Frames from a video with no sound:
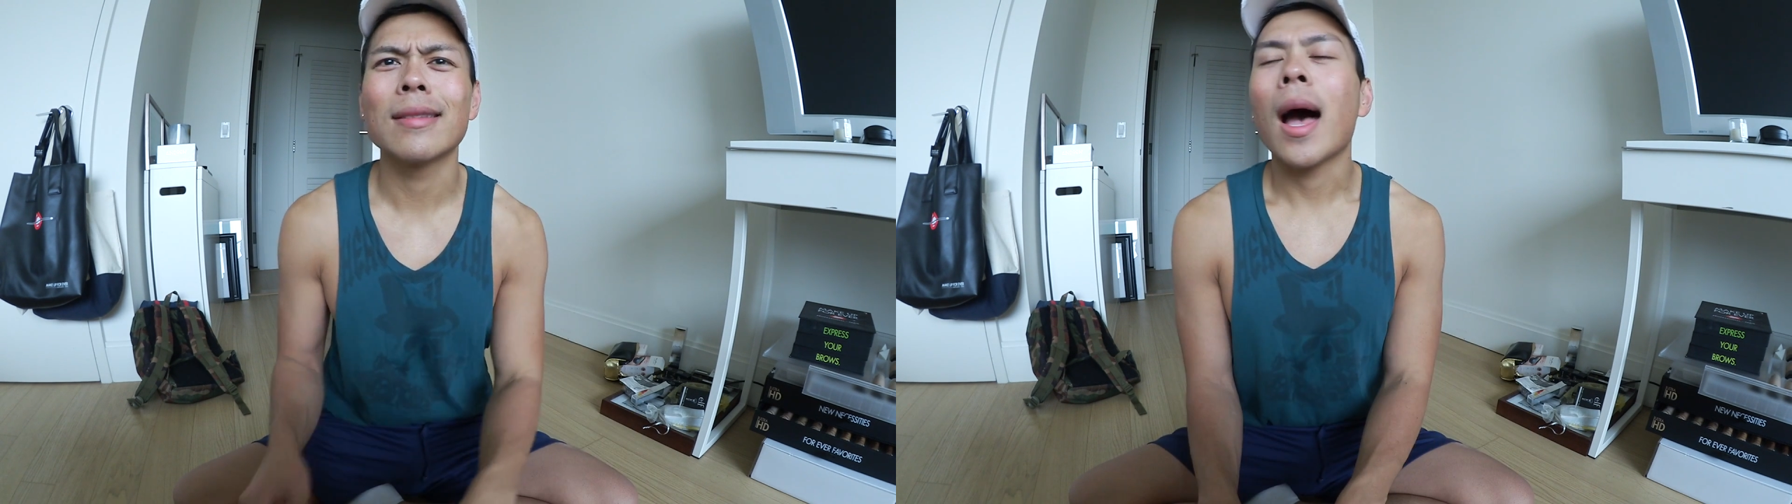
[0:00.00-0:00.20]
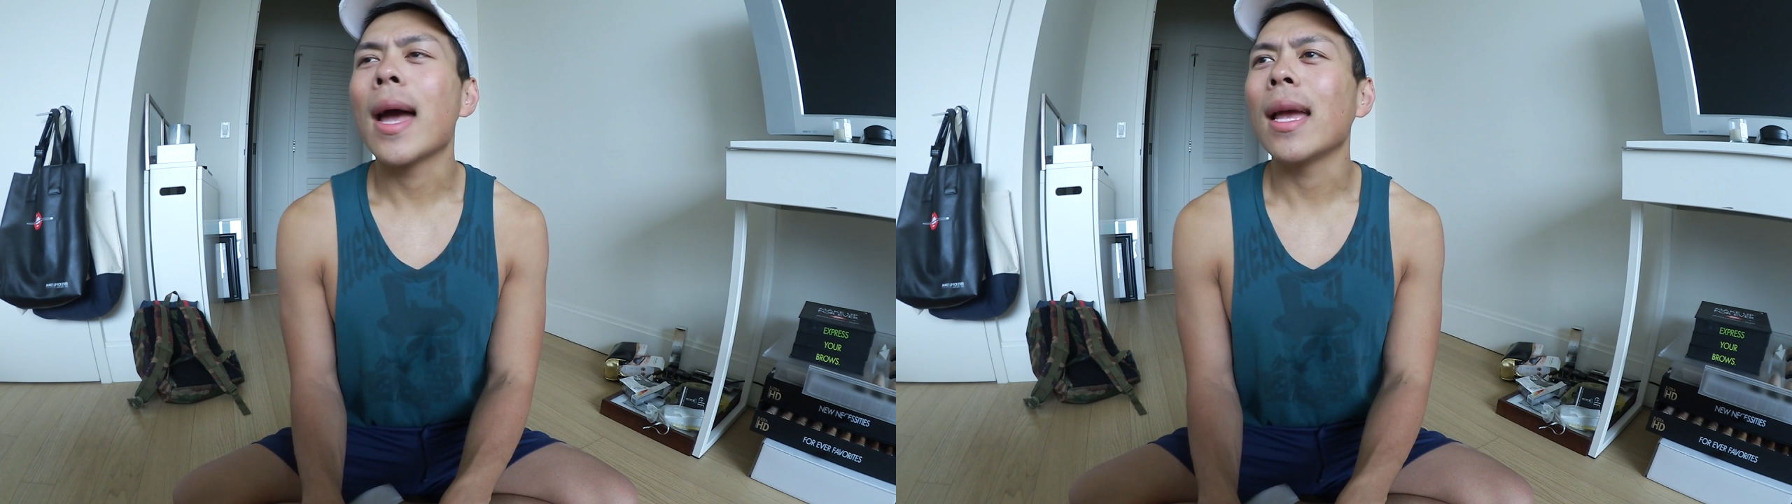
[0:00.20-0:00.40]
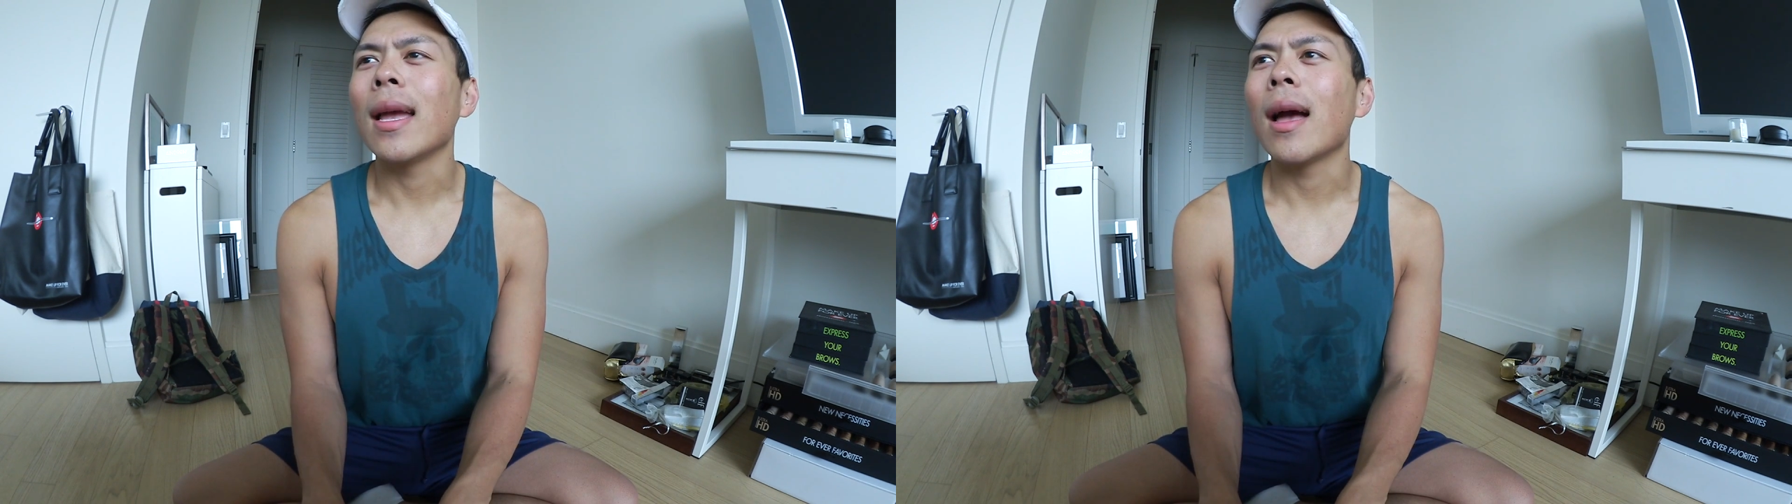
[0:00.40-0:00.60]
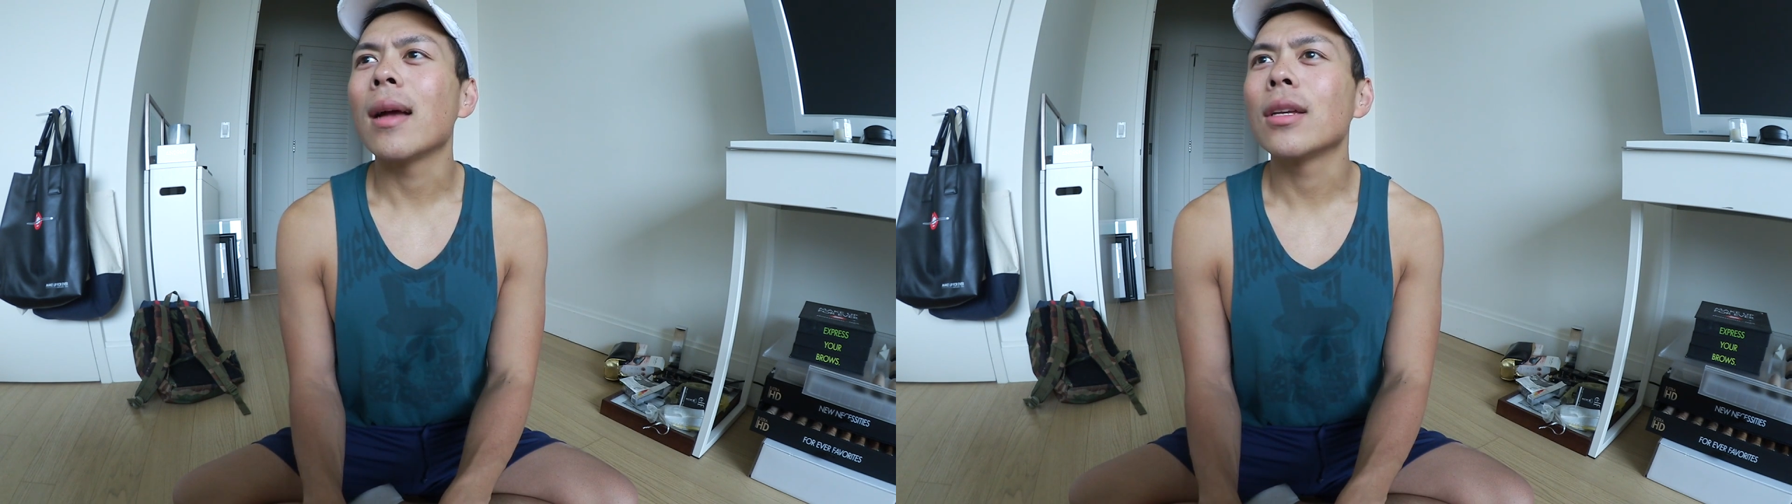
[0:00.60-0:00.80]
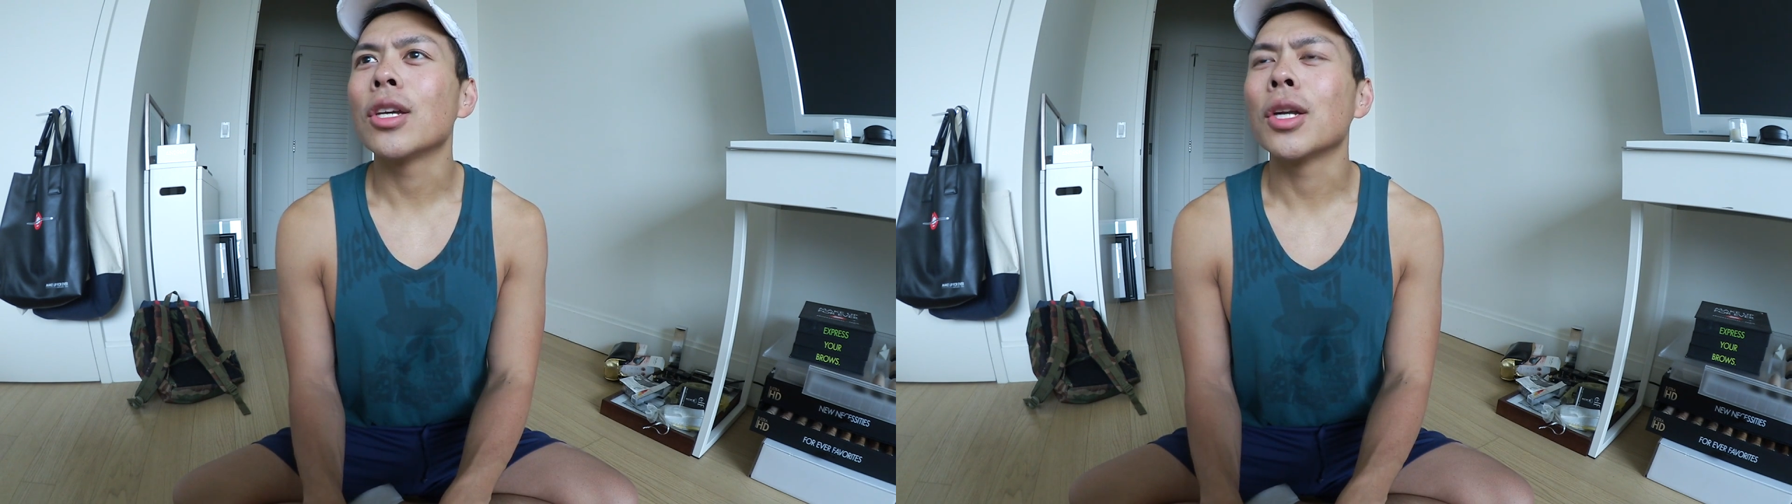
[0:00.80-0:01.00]

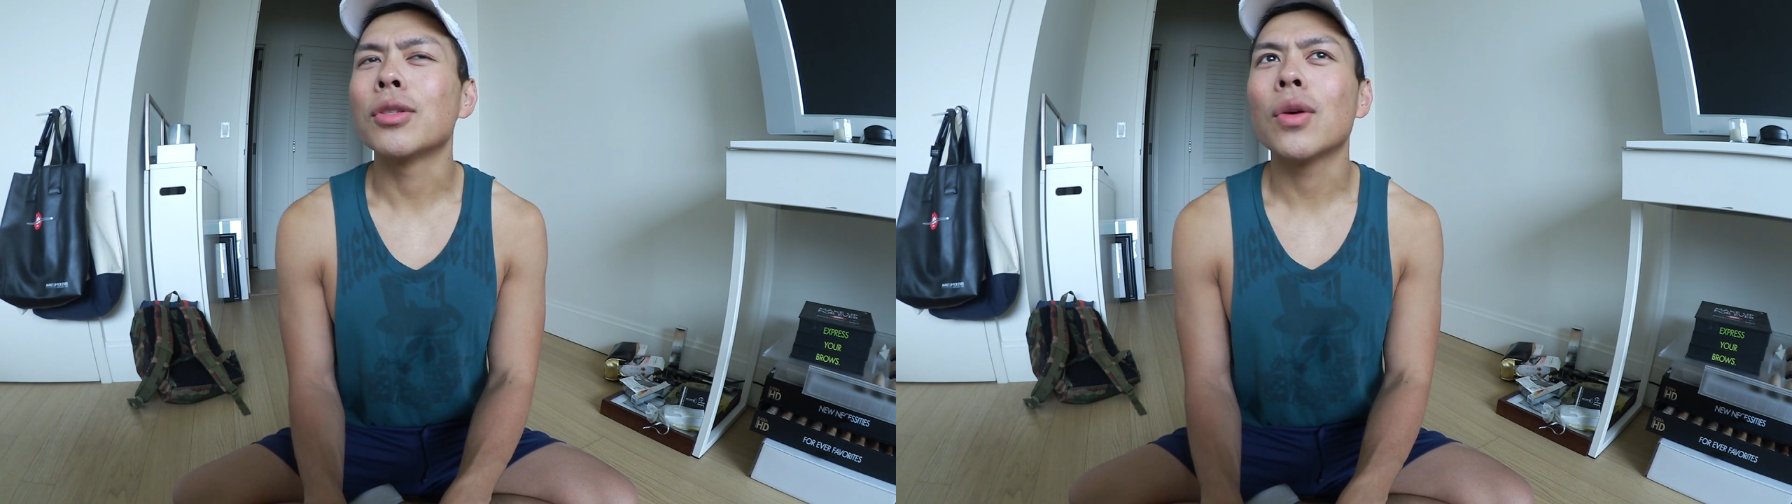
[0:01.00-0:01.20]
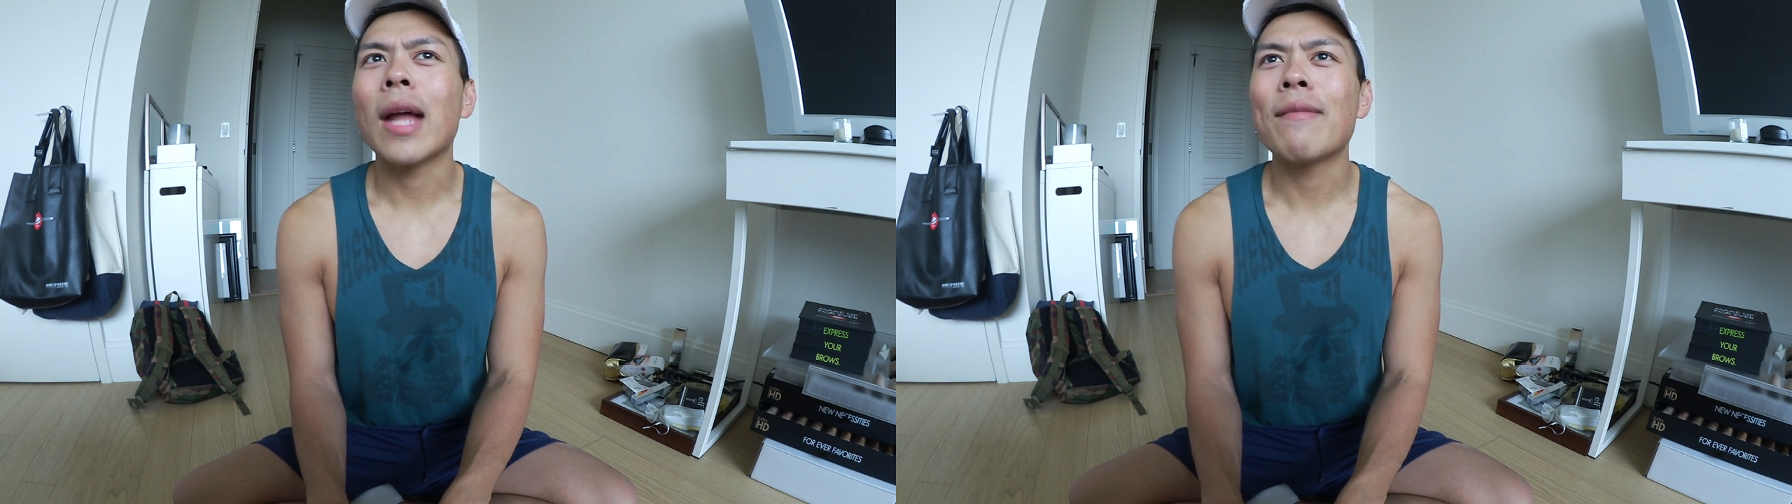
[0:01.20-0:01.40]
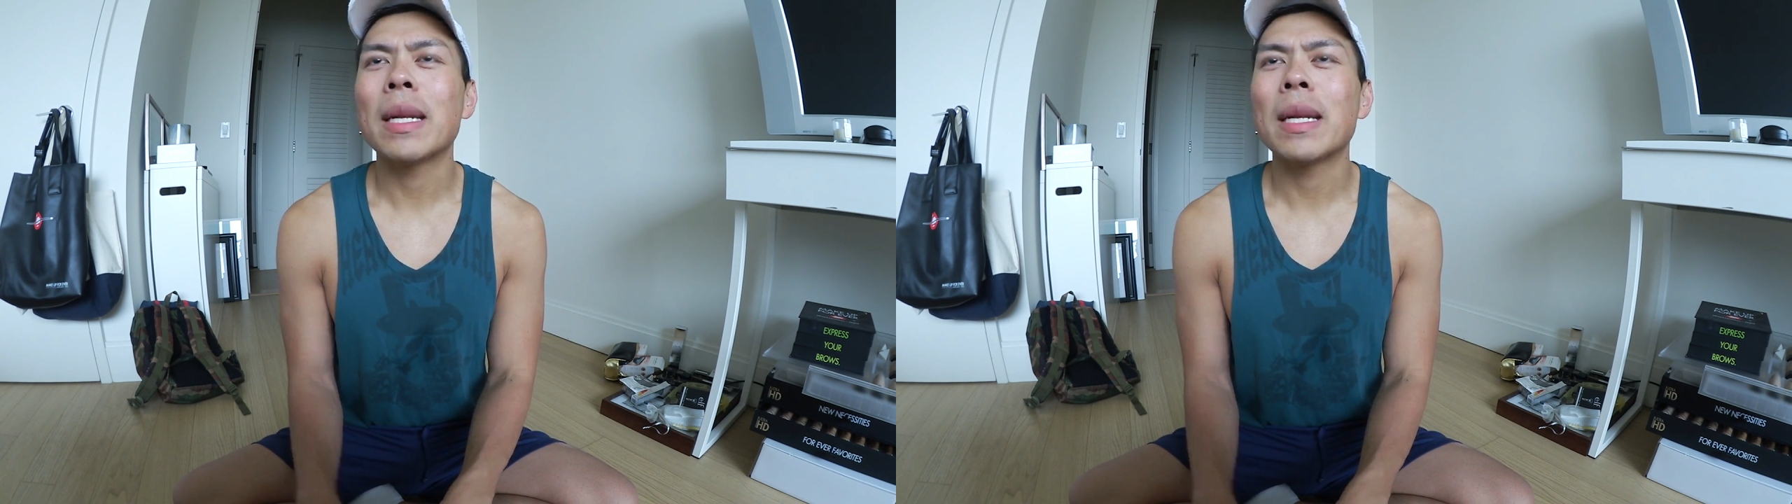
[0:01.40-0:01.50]
I, don't have